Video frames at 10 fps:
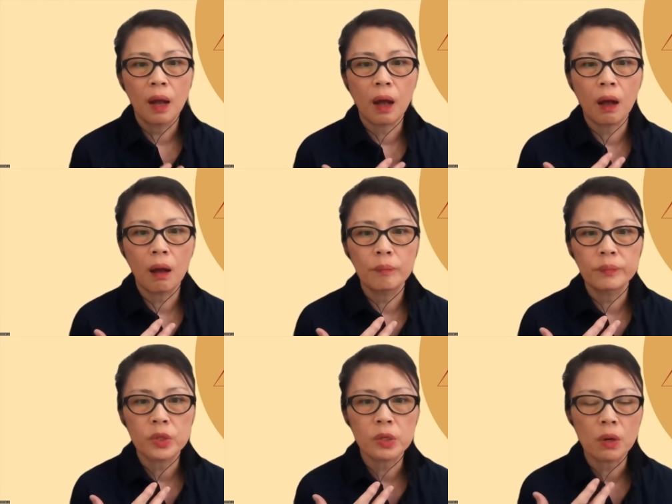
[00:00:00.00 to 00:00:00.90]

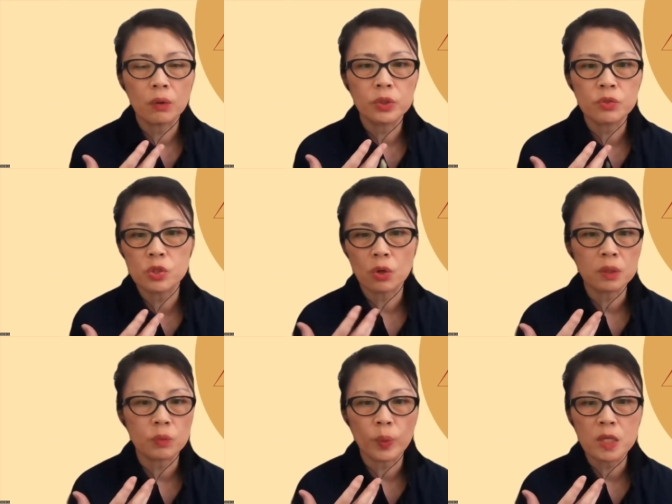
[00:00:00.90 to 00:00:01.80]
When you
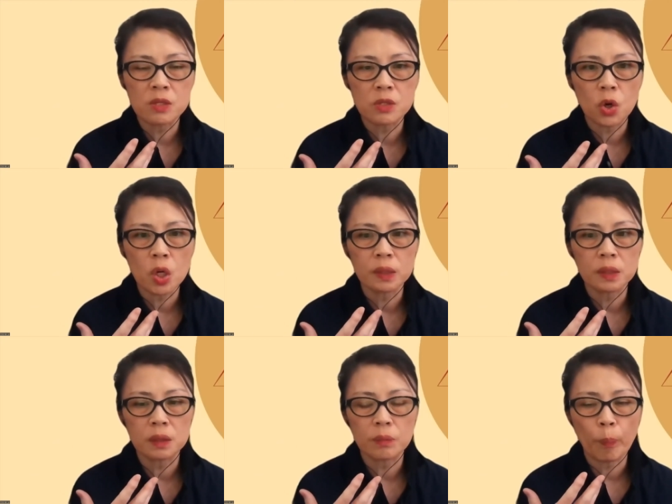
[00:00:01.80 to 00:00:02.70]
start
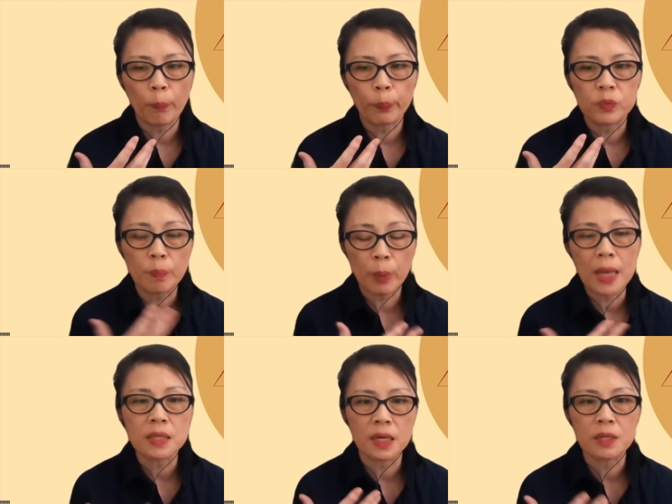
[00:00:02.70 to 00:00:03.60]
to pay
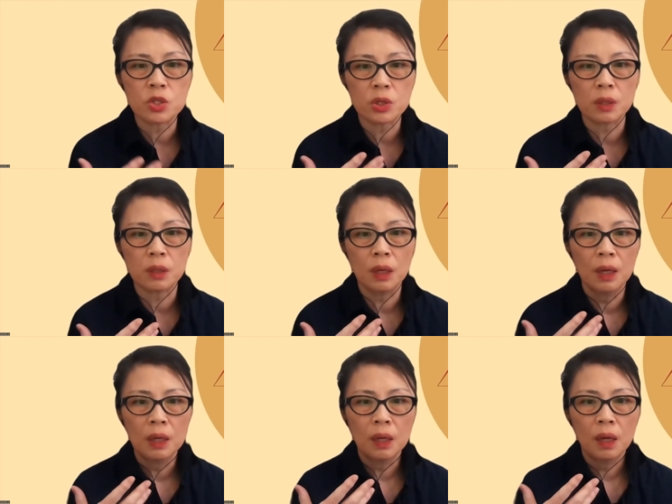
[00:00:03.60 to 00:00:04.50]
attention
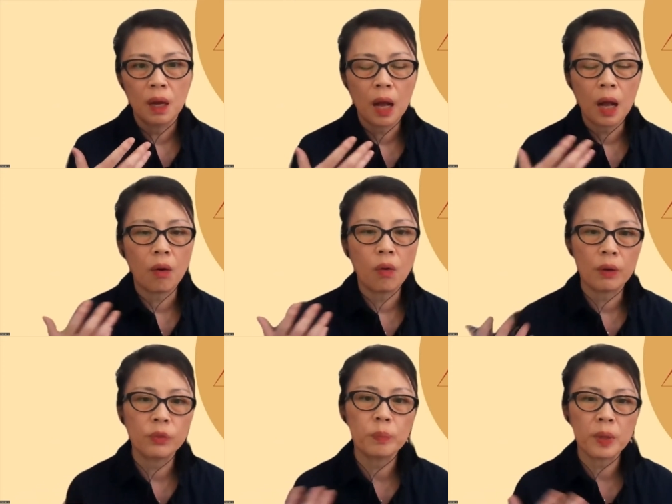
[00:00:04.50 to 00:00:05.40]
how
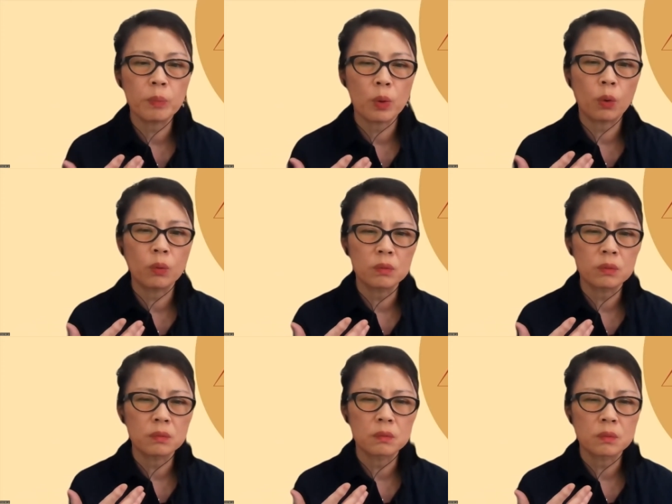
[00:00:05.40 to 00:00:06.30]
other people
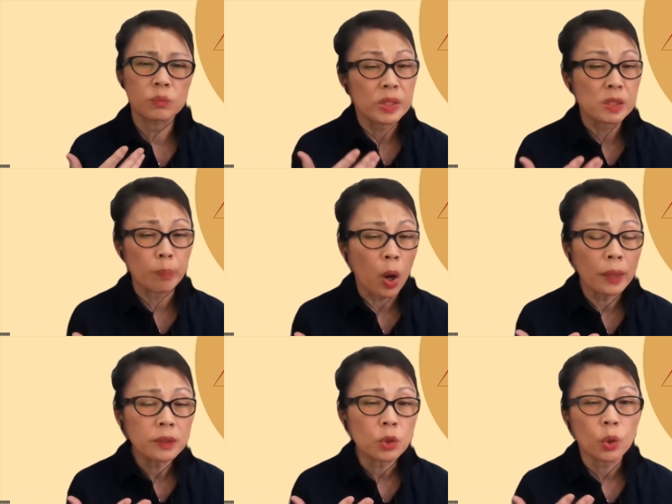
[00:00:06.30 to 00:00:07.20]

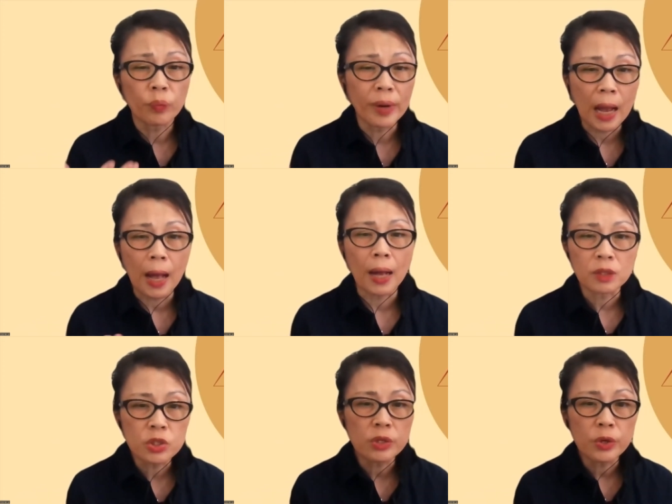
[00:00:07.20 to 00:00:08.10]
respond or
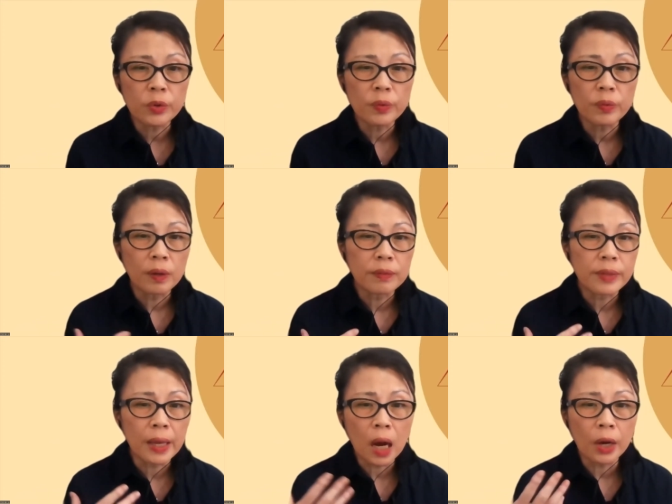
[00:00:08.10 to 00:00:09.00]
react to you,
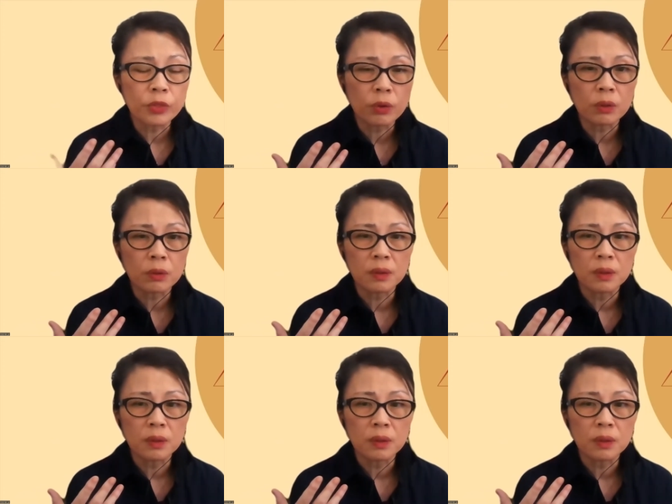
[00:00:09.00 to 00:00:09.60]
they either